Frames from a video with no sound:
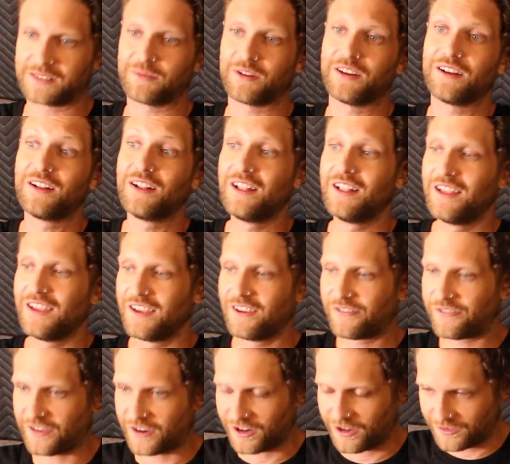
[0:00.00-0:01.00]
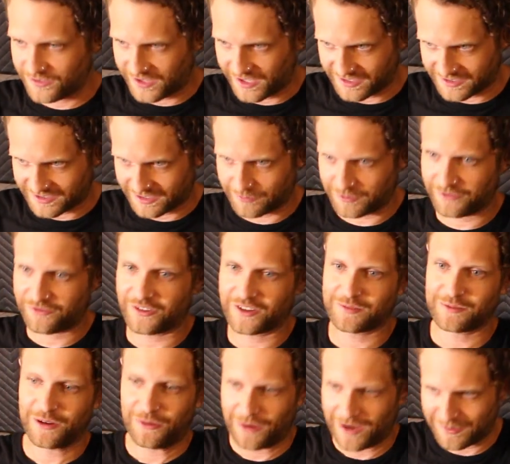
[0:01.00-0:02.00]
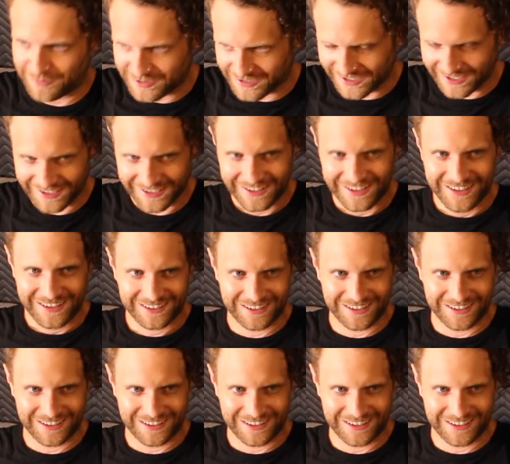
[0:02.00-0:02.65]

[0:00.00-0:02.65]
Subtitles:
Let me figure out this. Let me fix my website.